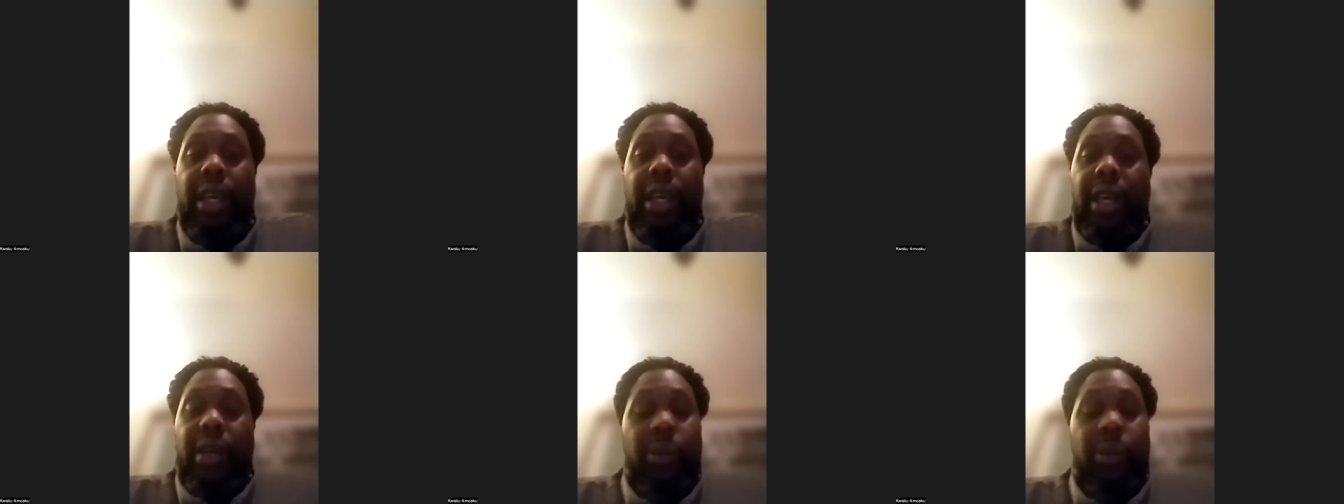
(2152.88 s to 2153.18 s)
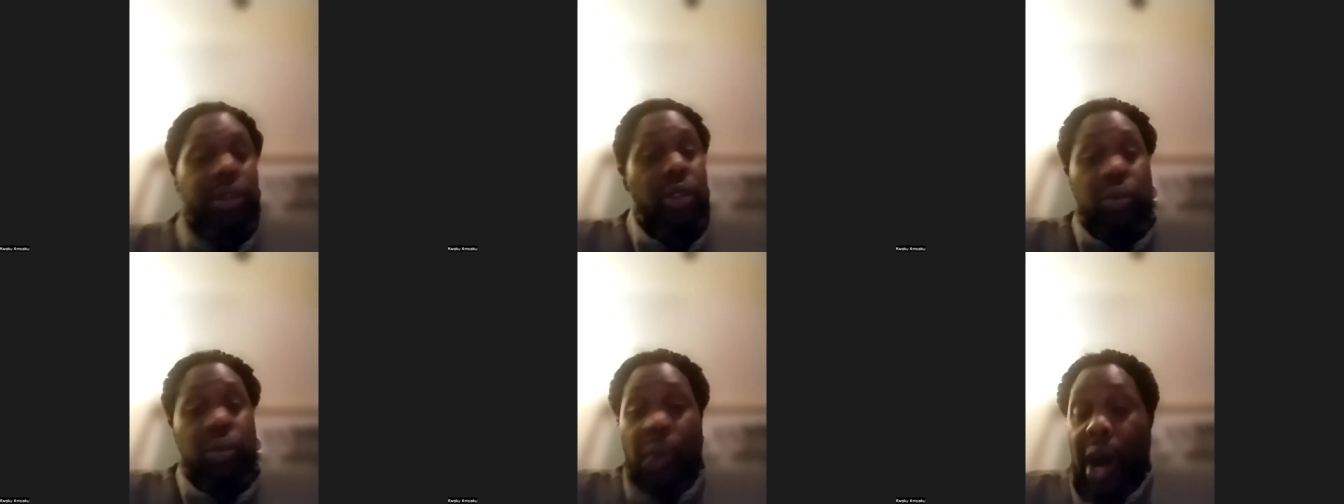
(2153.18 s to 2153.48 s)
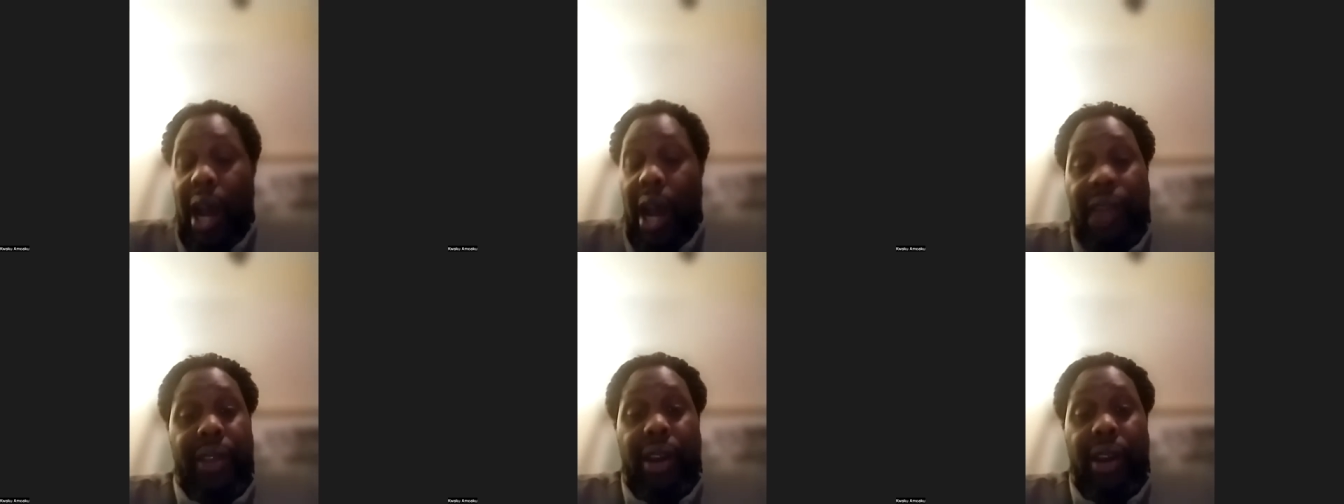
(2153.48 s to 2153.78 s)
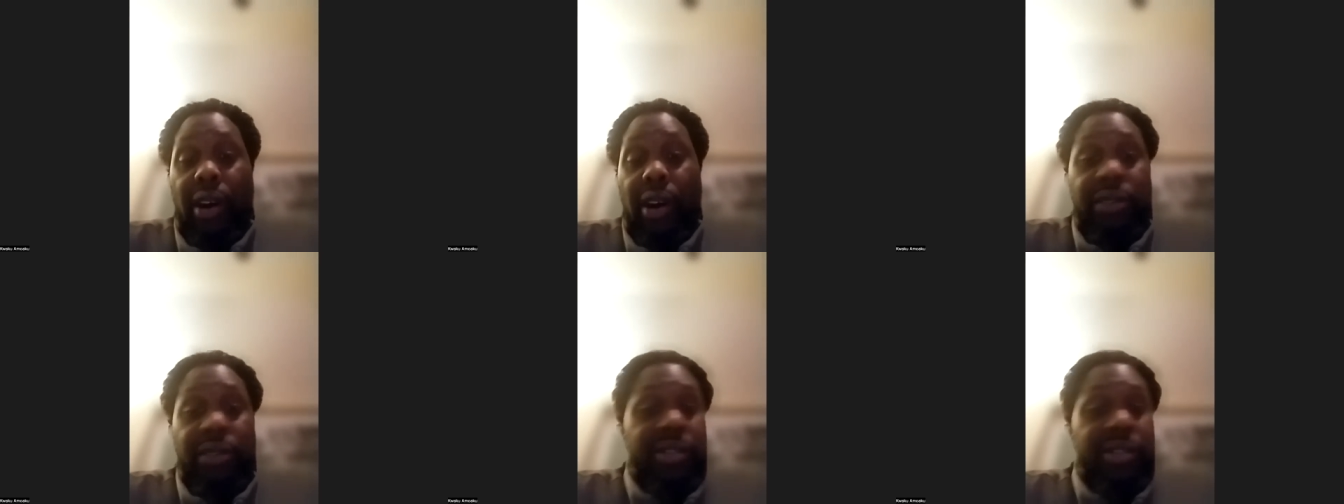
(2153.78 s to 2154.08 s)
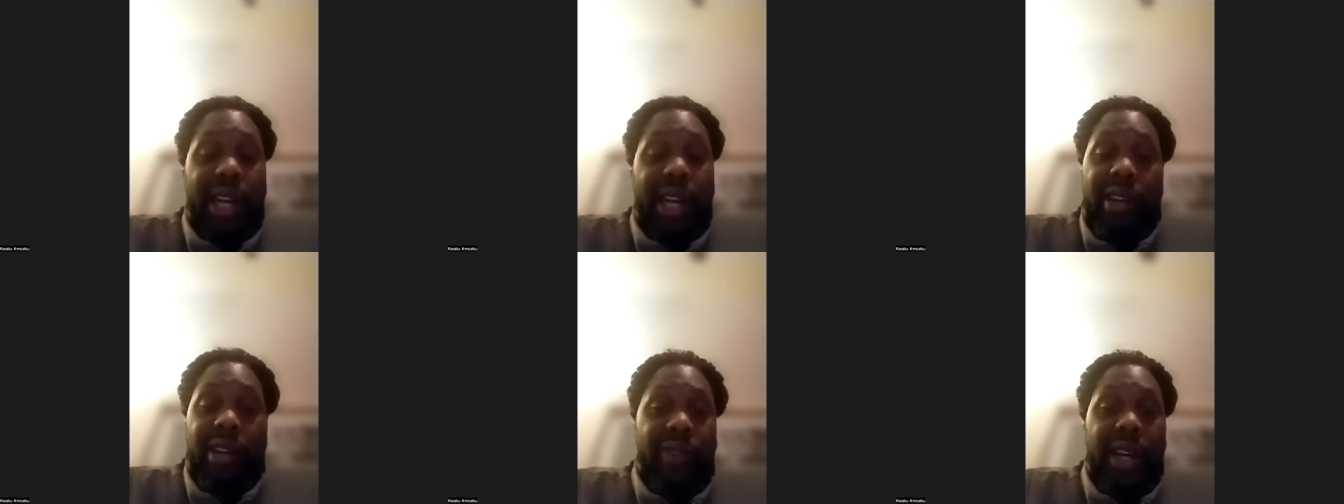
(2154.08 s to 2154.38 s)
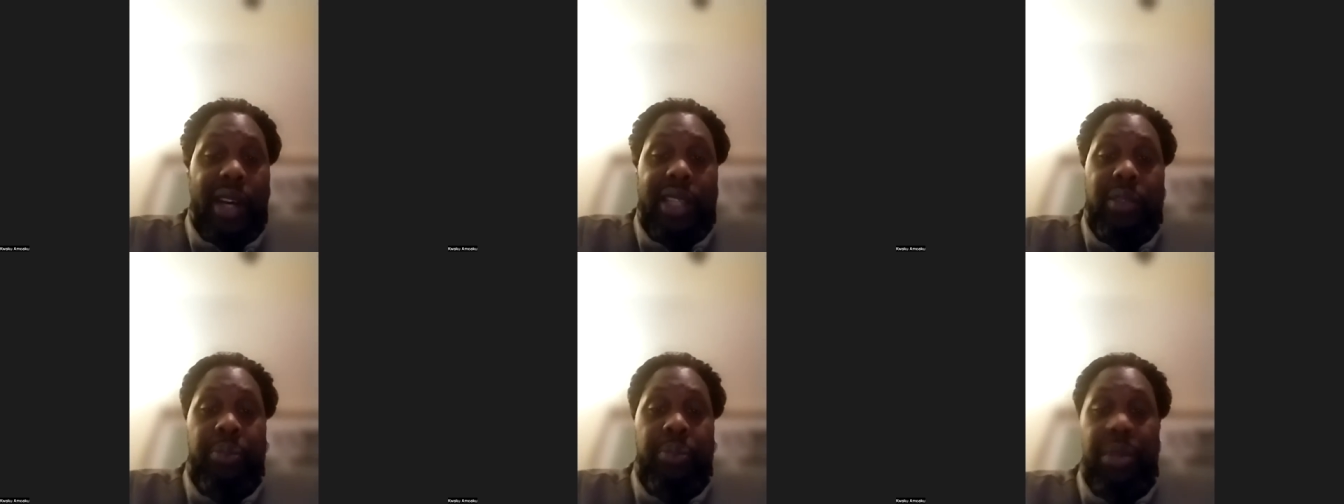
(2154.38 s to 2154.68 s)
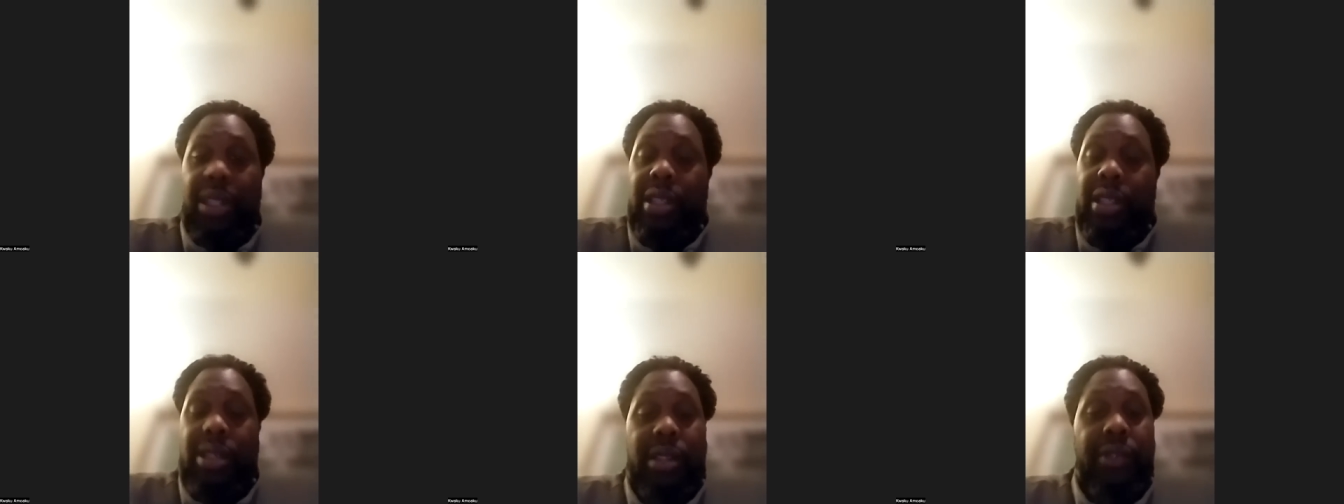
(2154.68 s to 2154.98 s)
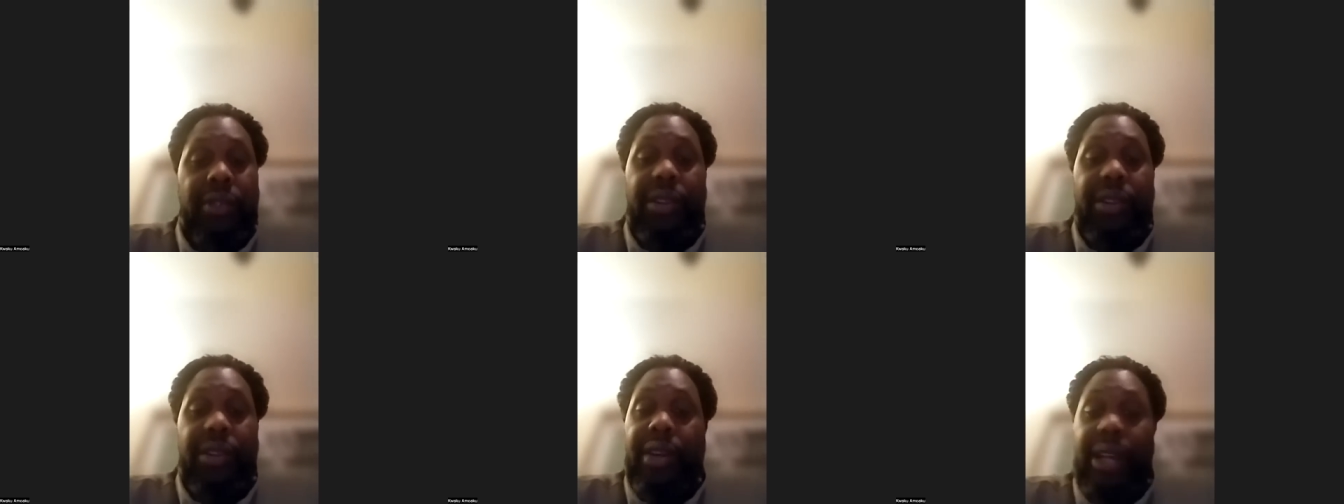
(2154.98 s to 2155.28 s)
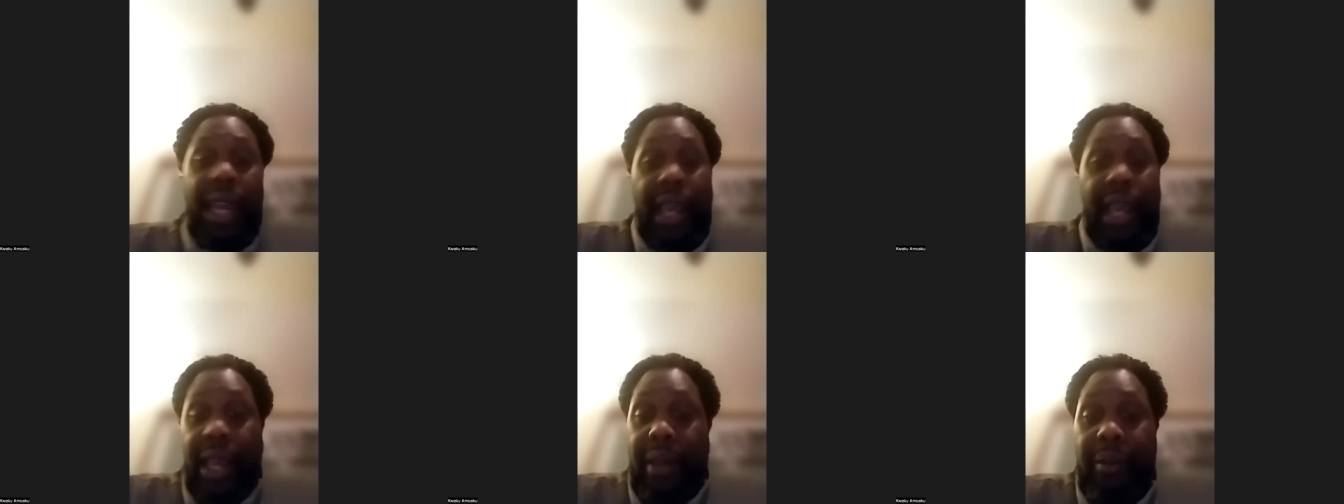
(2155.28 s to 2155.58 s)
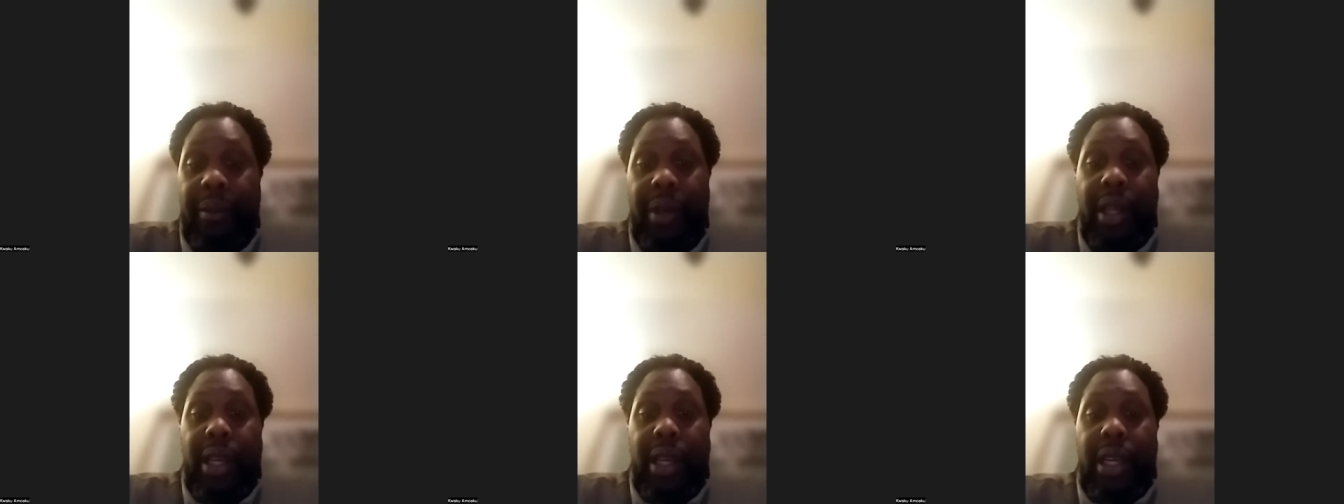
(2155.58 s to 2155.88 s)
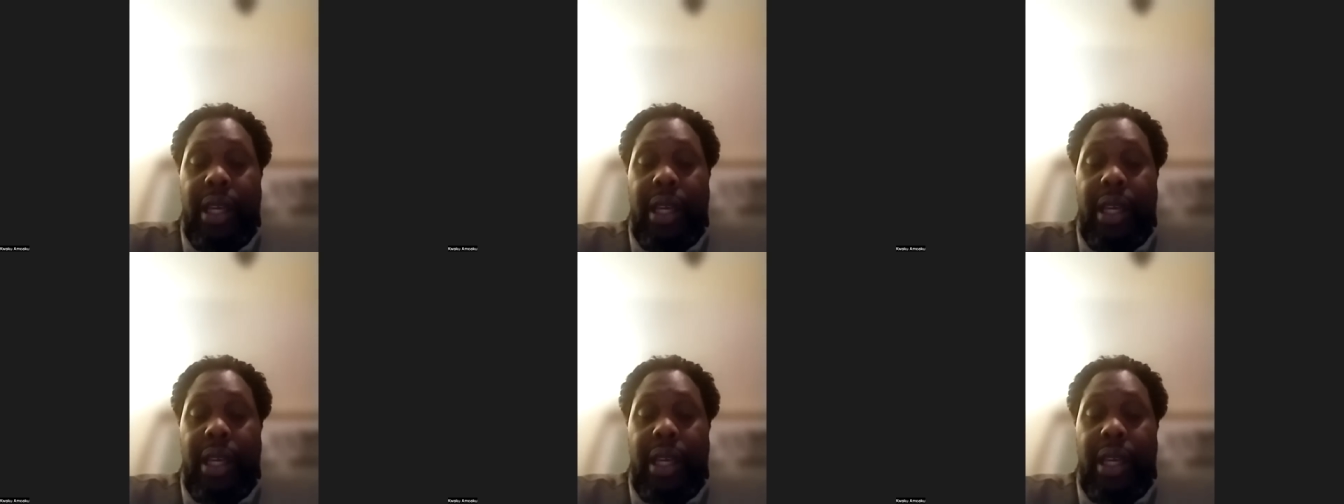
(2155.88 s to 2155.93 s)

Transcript: which is why they all have sacrificed pieces of their game,